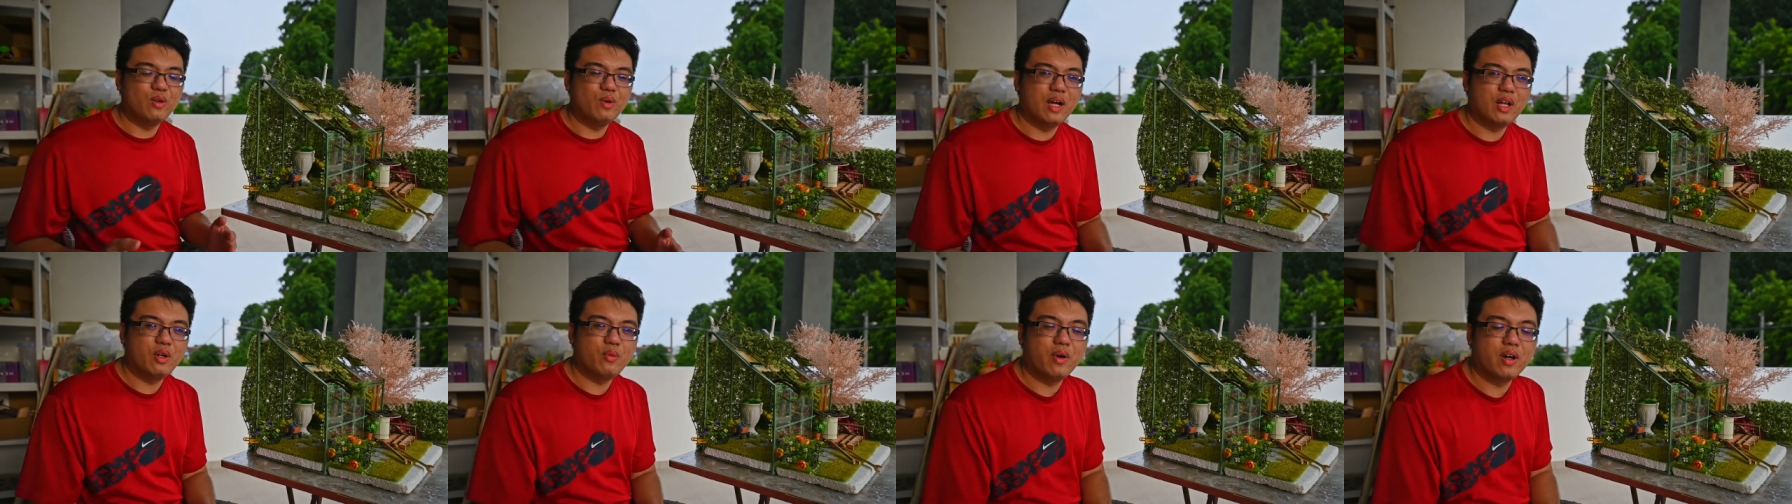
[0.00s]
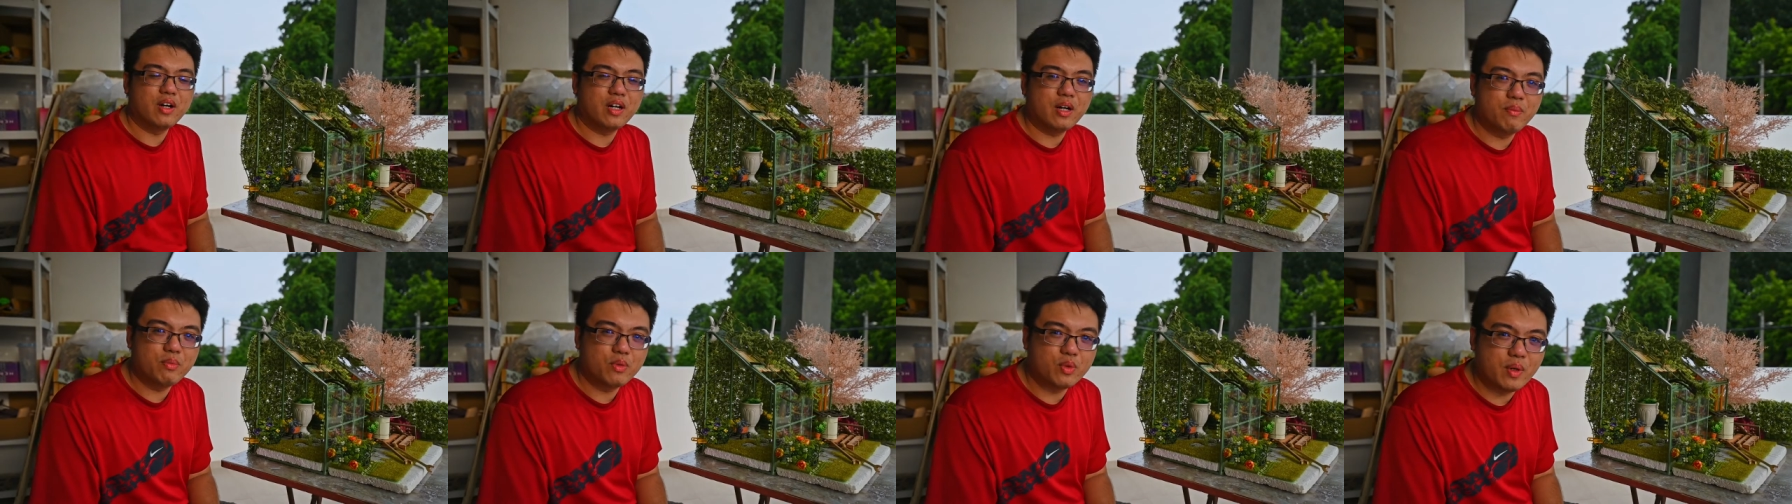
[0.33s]
and
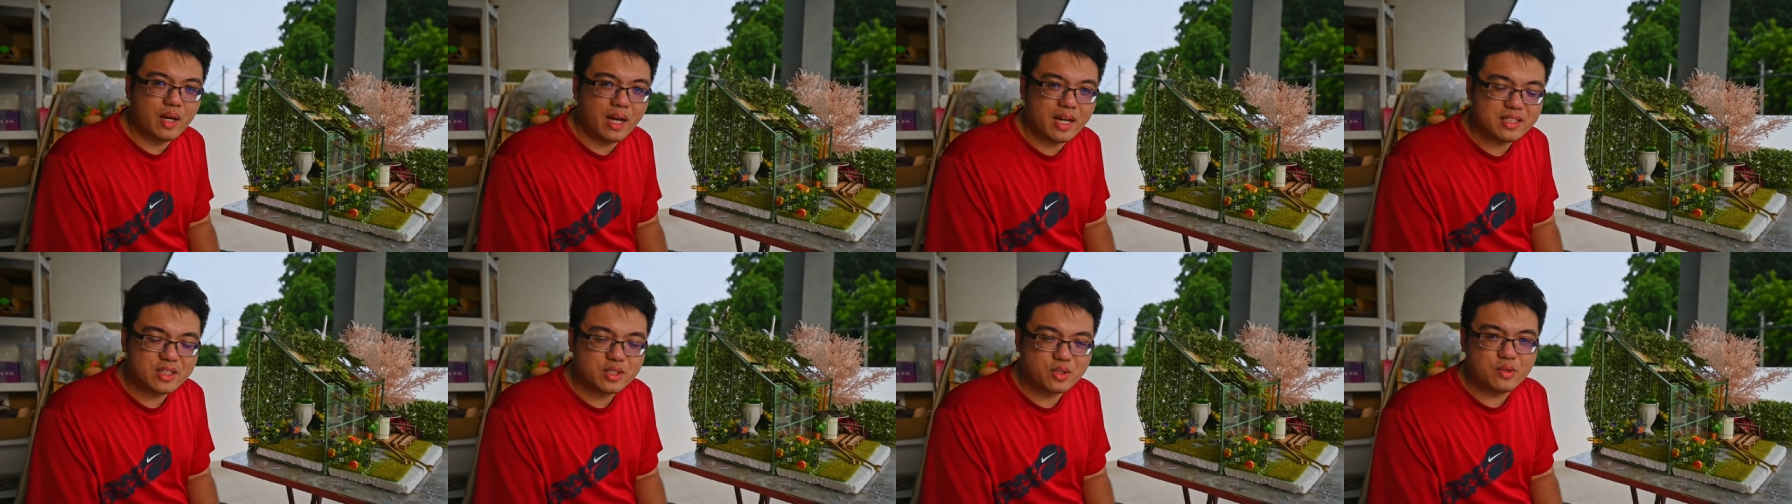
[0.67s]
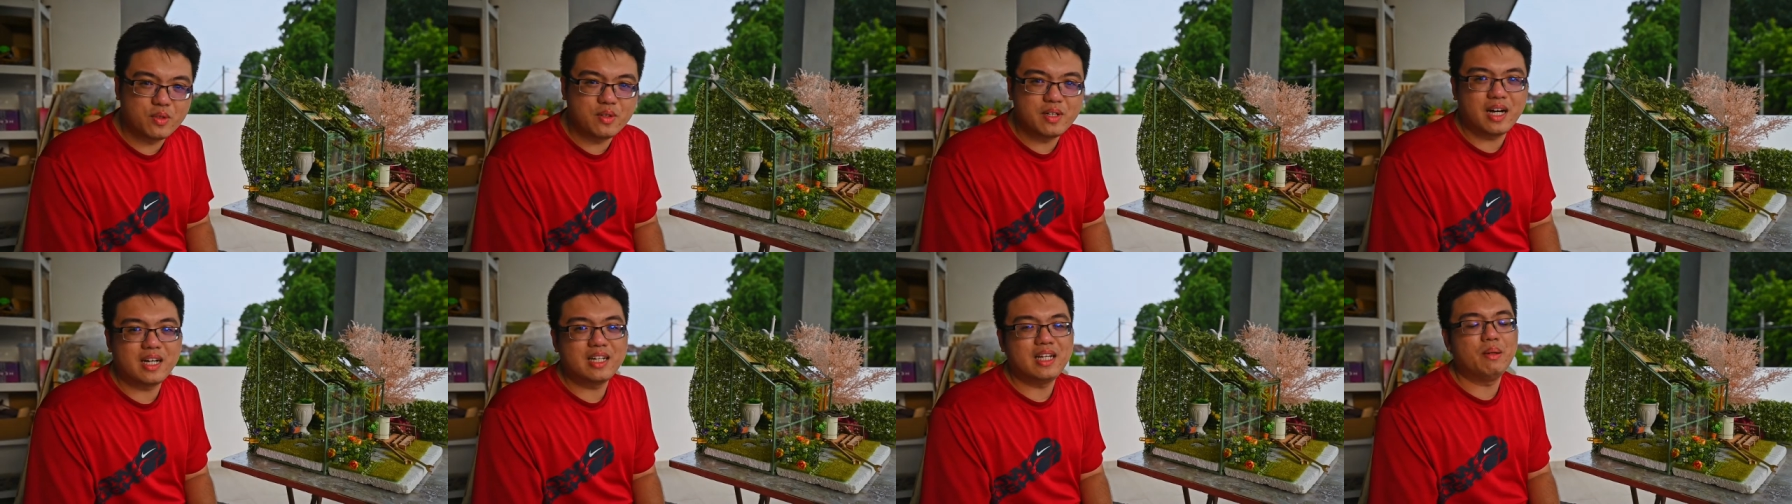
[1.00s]
welcome to
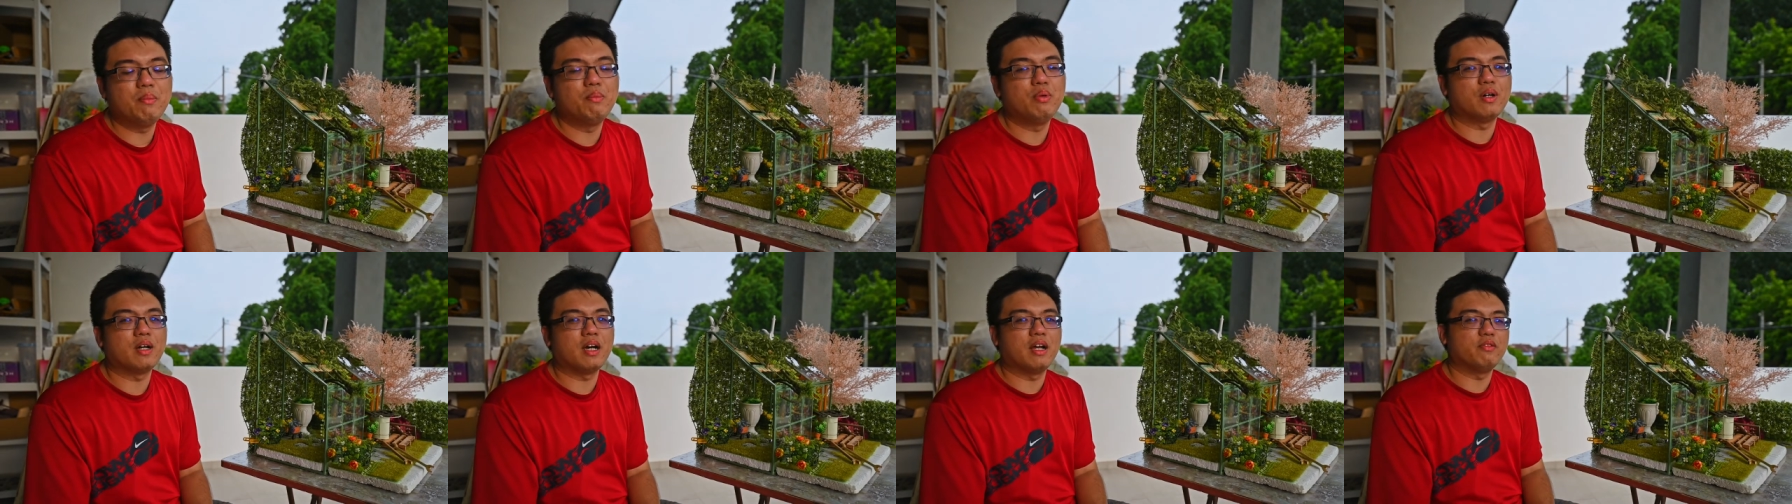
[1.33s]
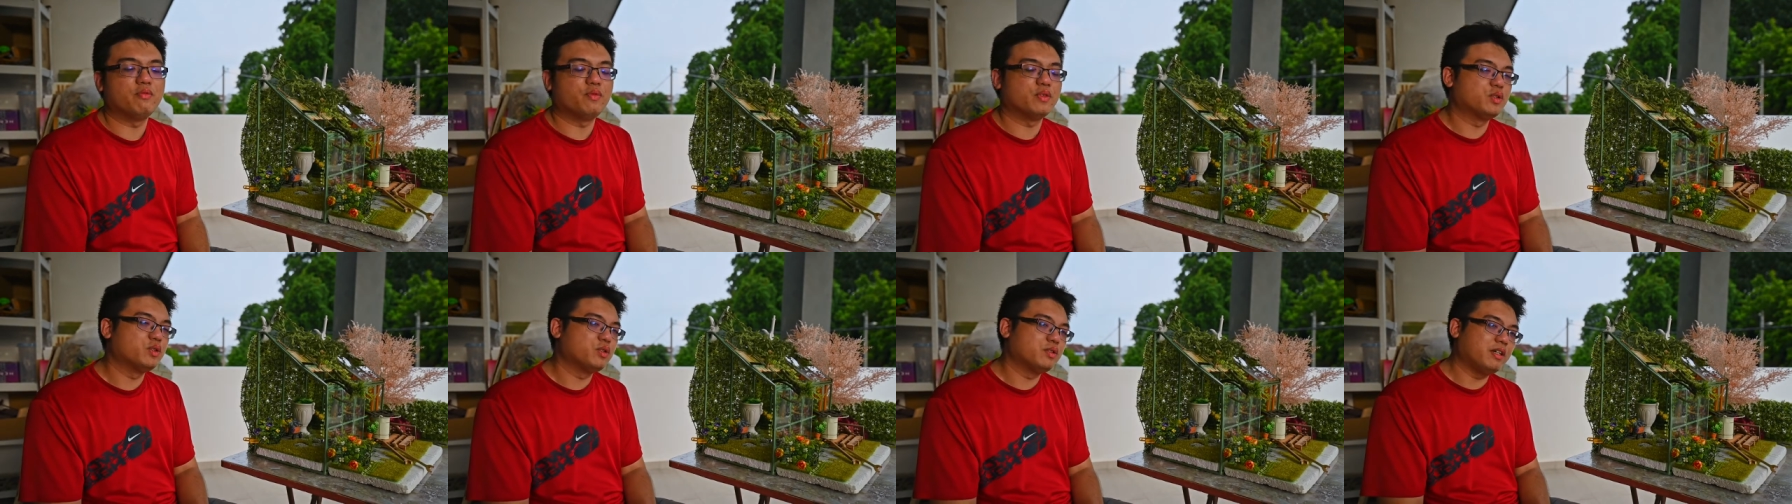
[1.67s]
EXkurogane Blog and
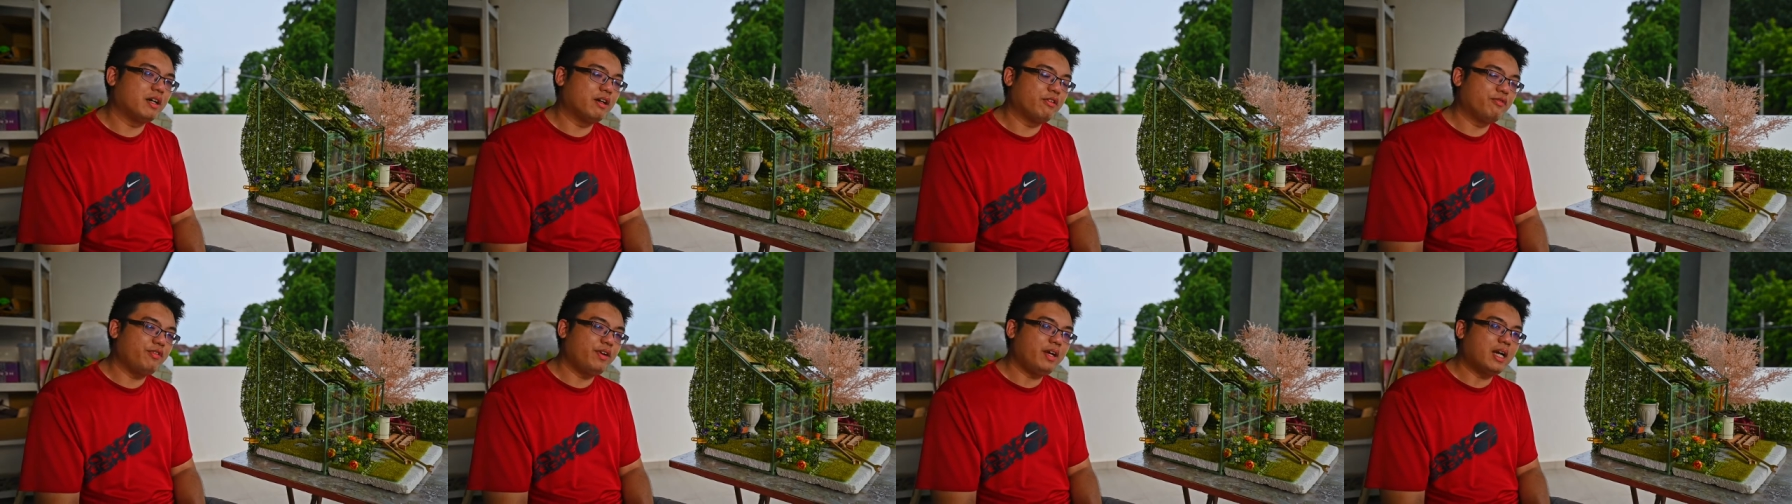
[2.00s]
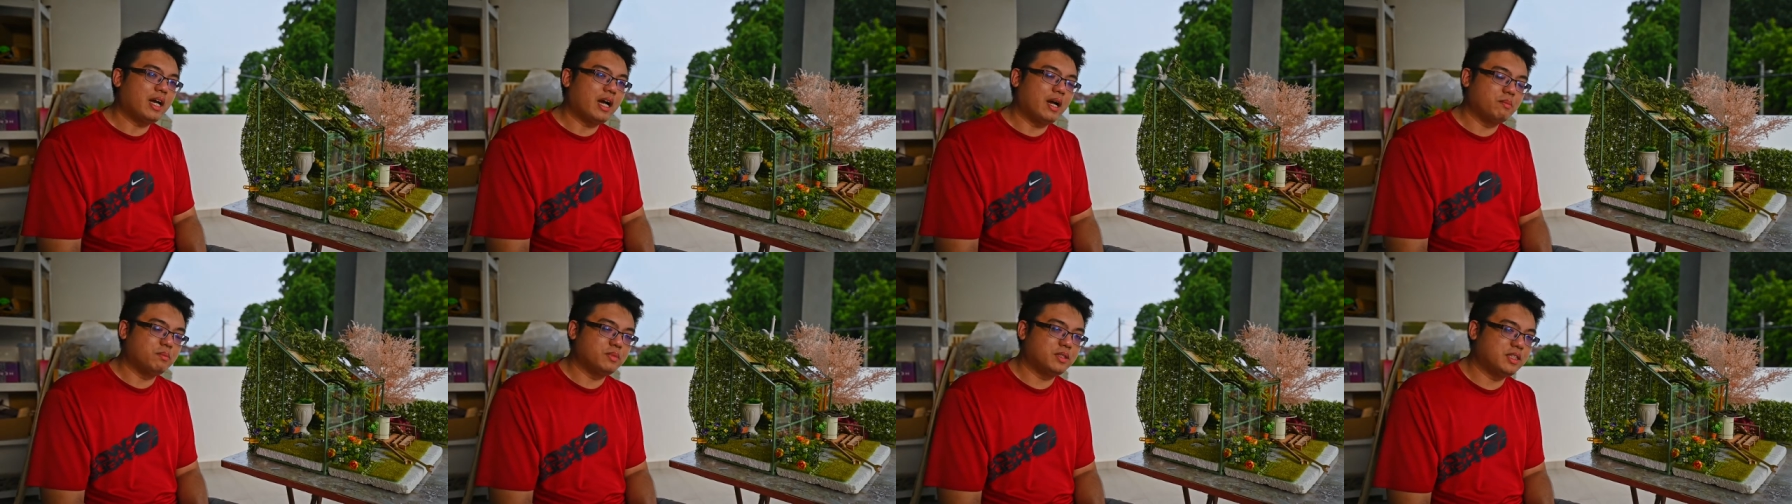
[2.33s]
Photography.
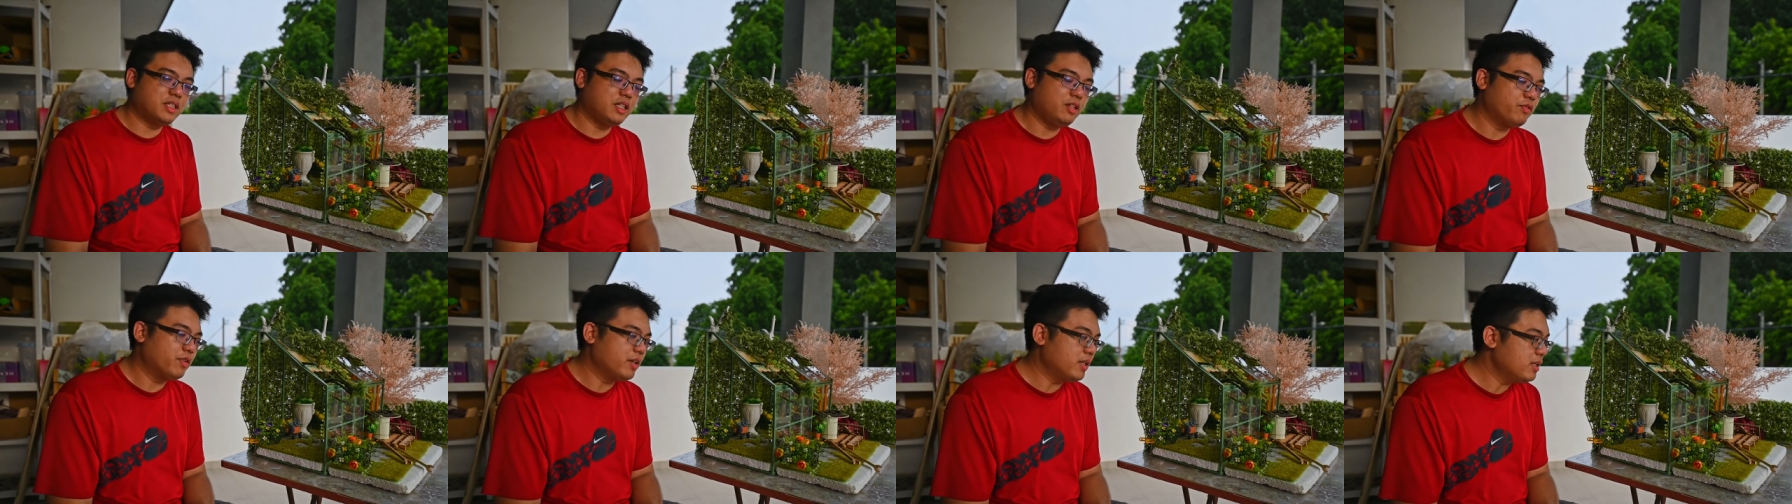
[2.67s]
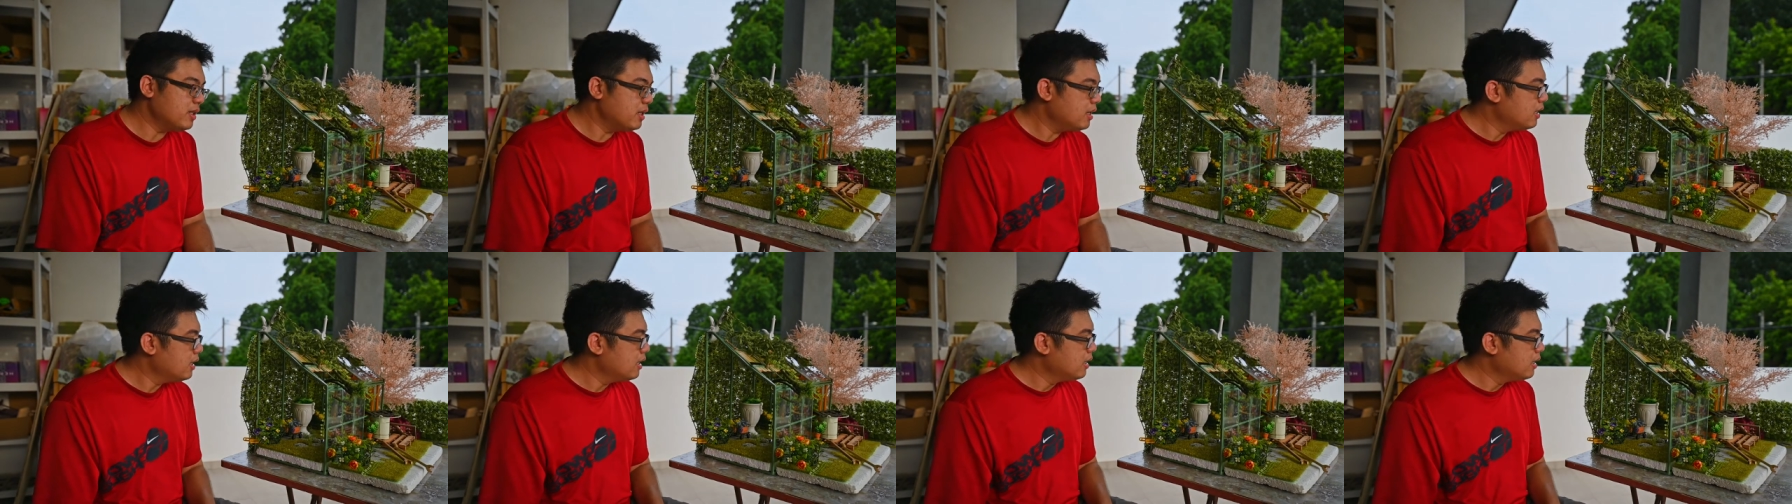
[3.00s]
I'm Steven.